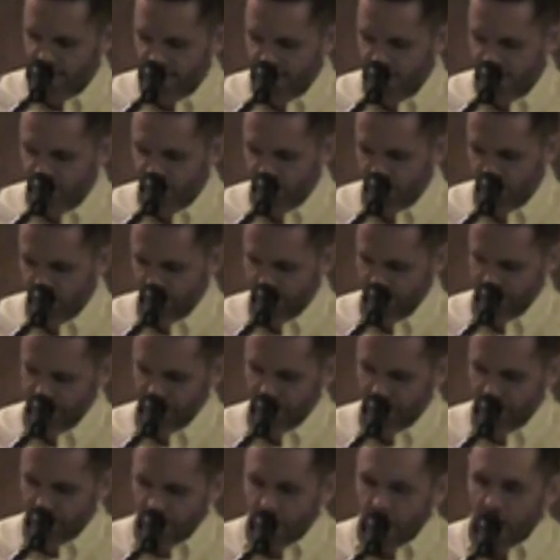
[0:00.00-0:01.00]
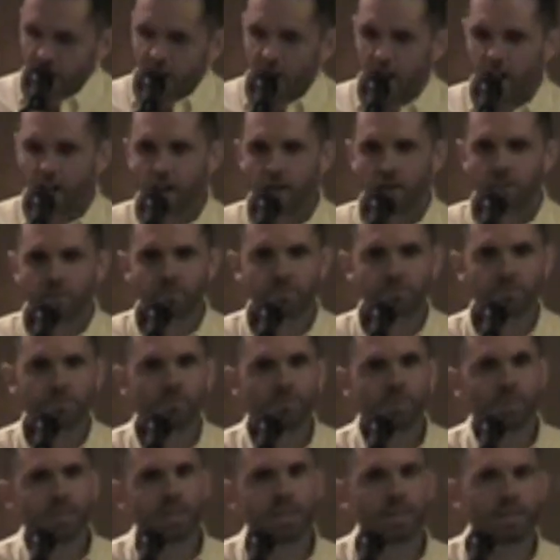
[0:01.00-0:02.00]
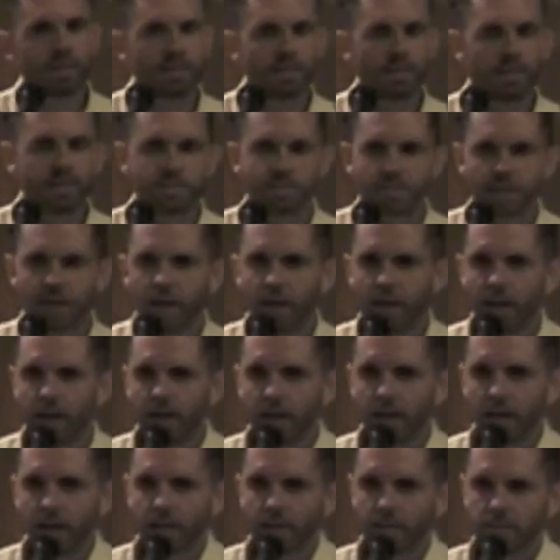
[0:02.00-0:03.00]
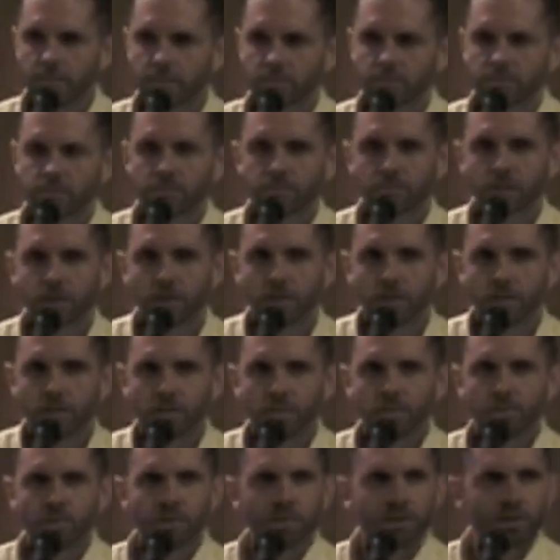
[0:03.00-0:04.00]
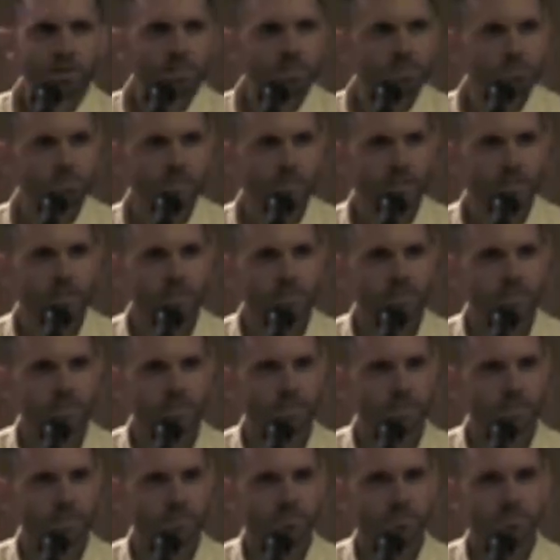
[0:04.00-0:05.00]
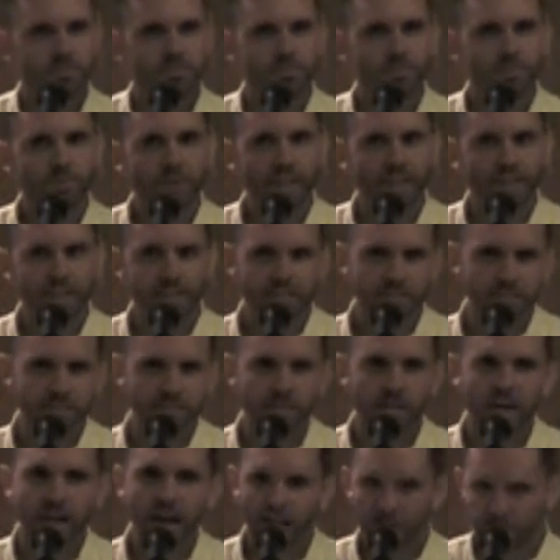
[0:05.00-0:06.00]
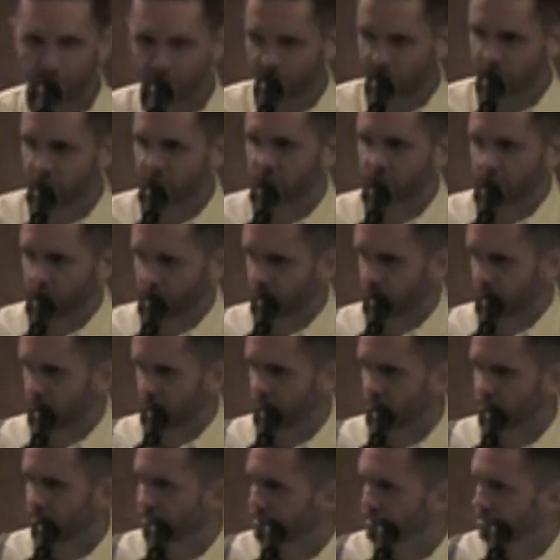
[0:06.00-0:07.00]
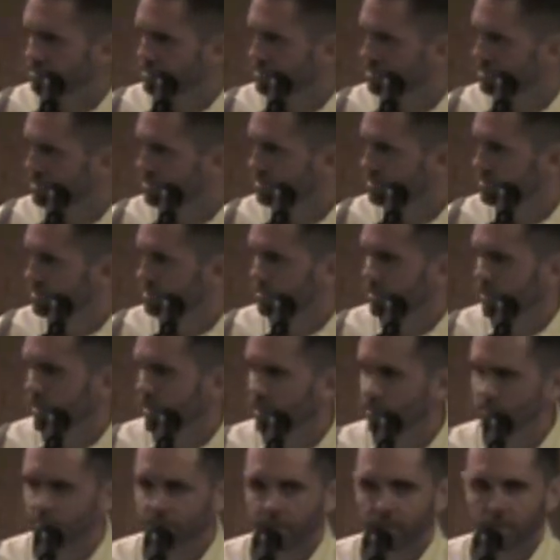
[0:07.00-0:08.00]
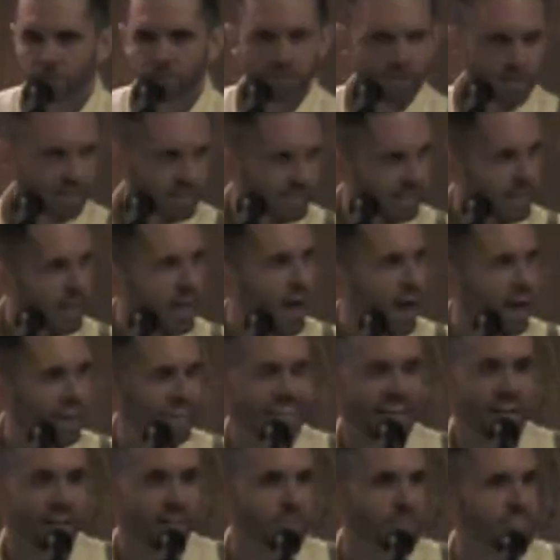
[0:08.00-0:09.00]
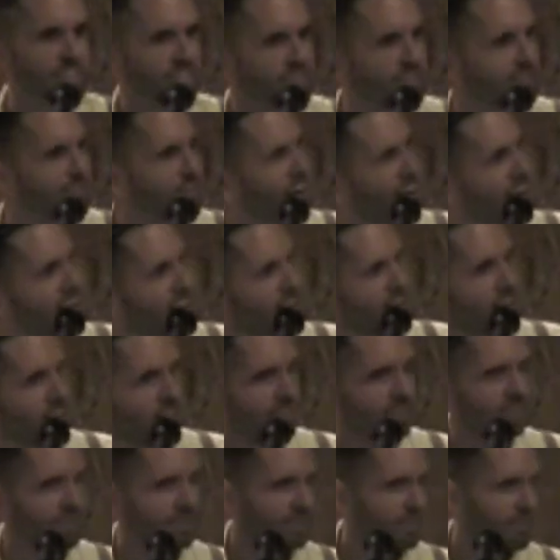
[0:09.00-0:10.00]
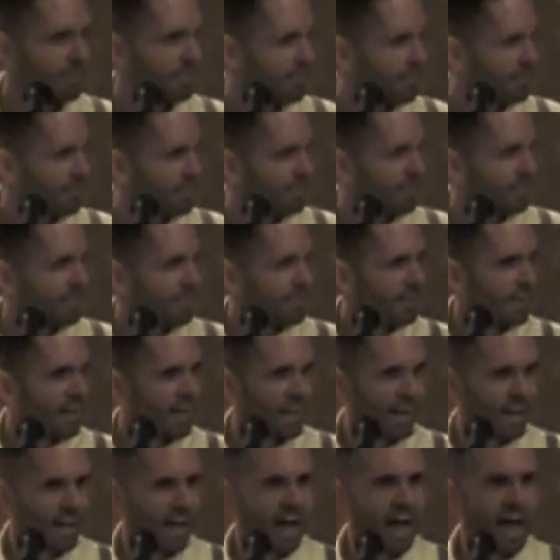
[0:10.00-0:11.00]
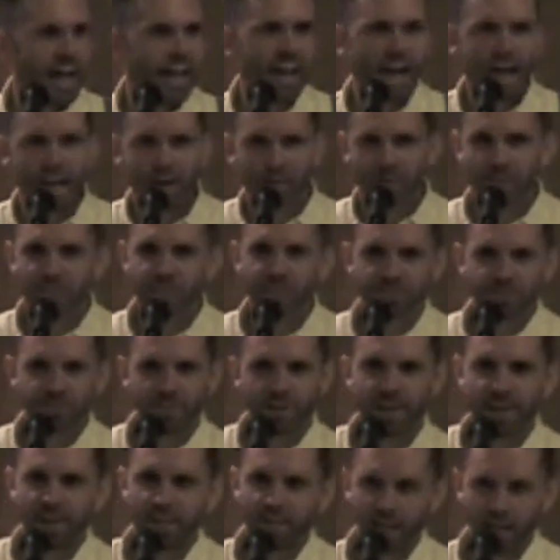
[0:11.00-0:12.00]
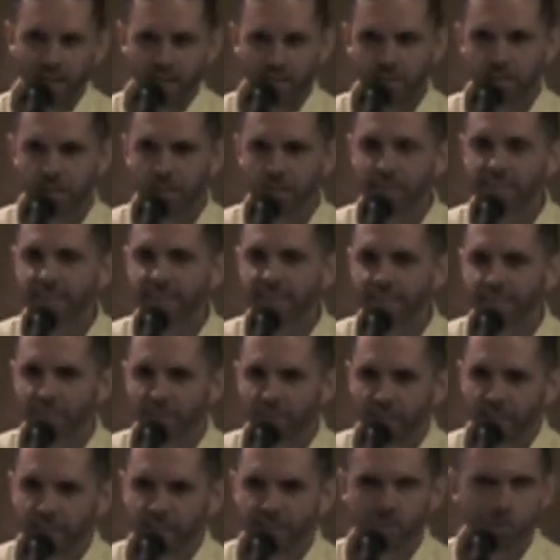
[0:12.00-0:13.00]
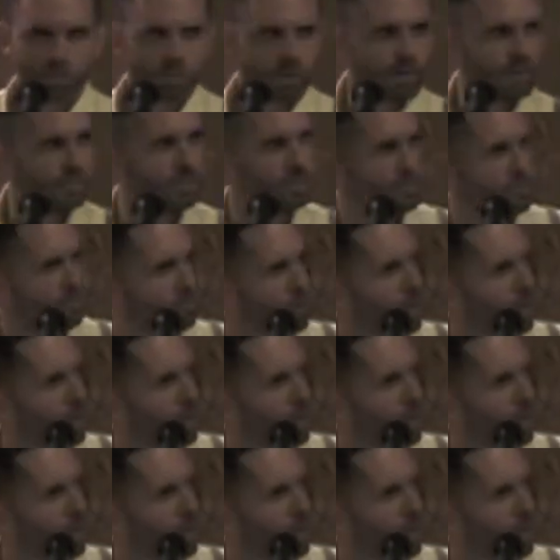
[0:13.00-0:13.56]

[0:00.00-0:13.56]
has written. He is what do you call somebody that's a fan of Irish culture? I don't know. Celtic-phile? Irishophile? I don't know. He definitely is. Your parents are from